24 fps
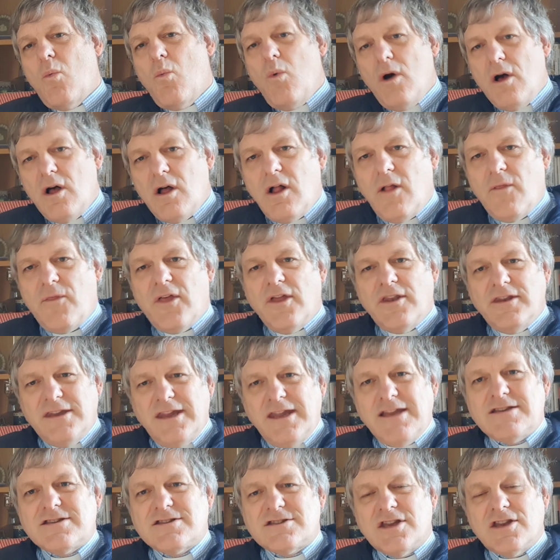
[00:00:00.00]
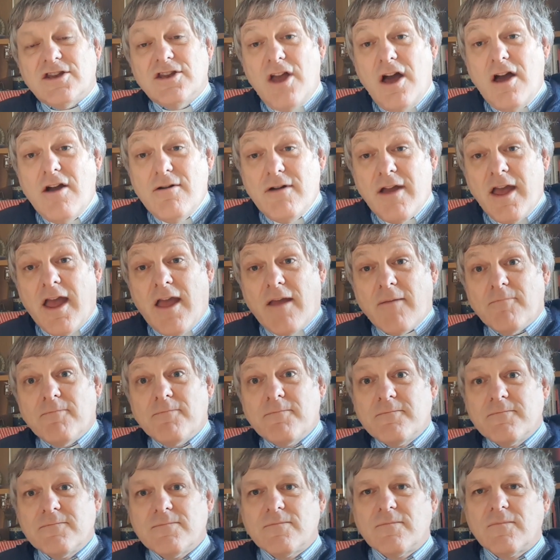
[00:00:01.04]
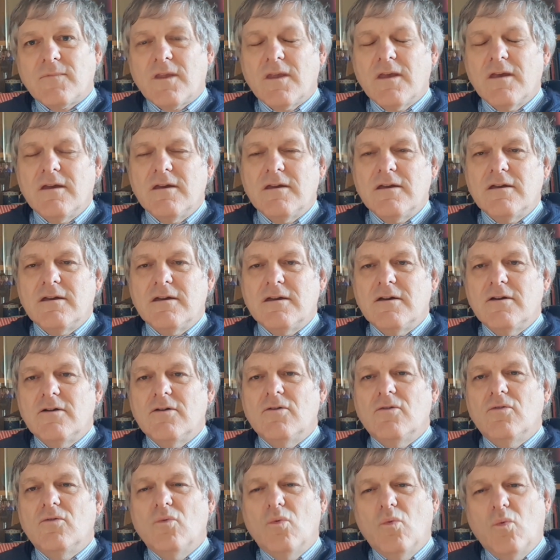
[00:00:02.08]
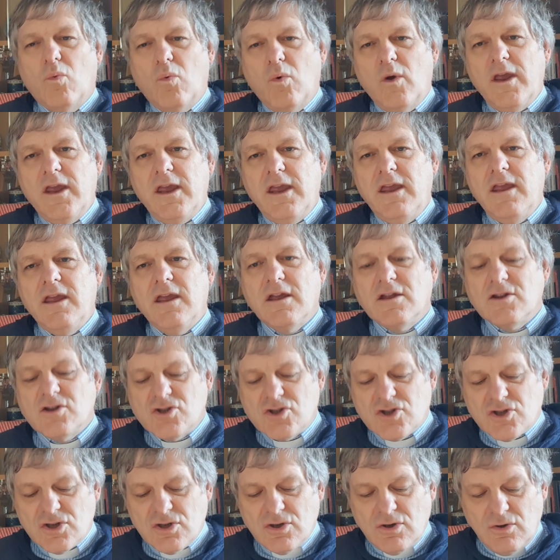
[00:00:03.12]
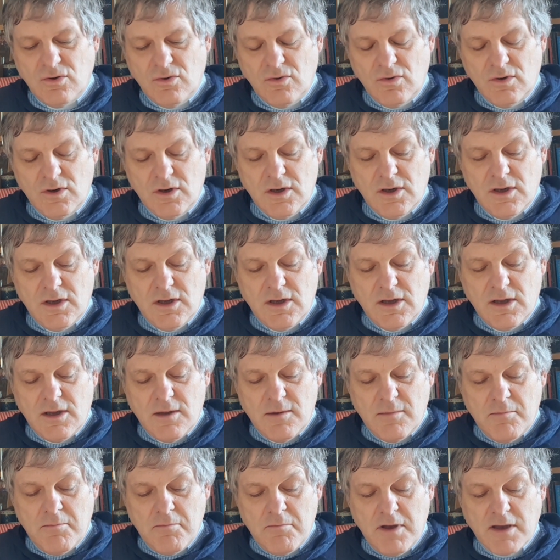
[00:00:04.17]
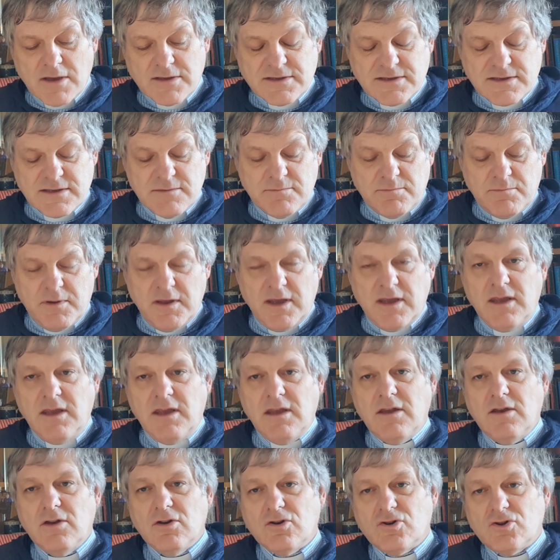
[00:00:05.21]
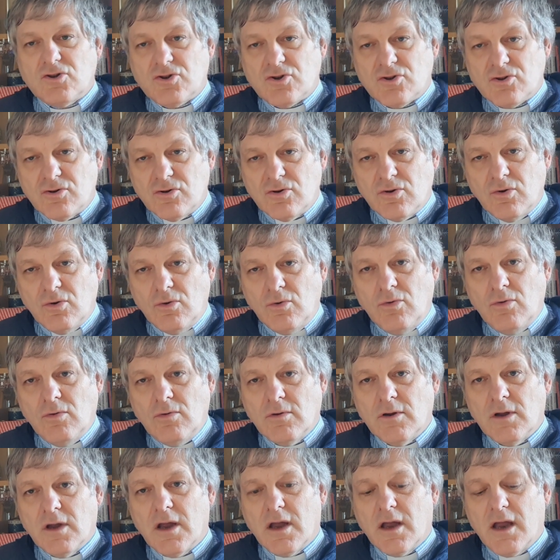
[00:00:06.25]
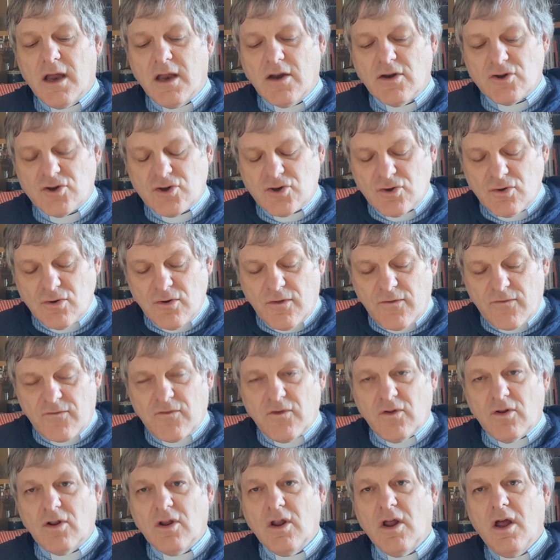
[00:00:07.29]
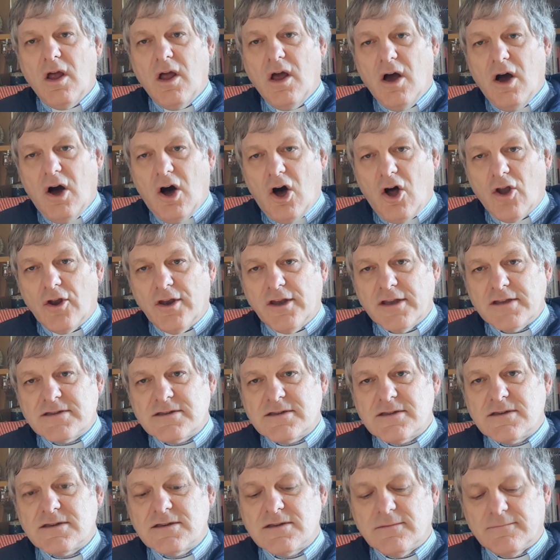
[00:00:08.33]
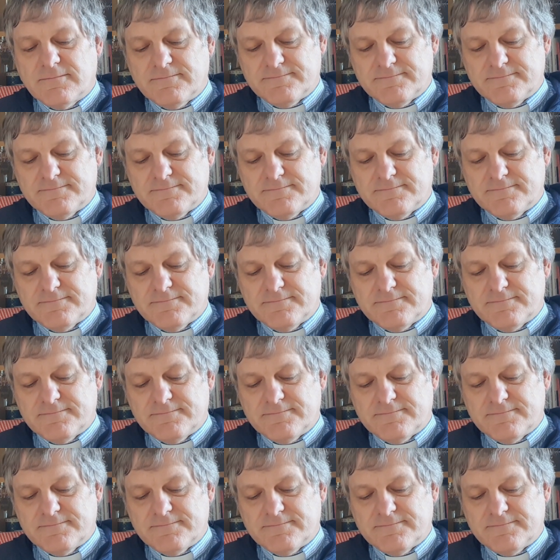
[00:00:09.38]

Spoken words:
world that needs to know him, we too must be true, truthful, honest.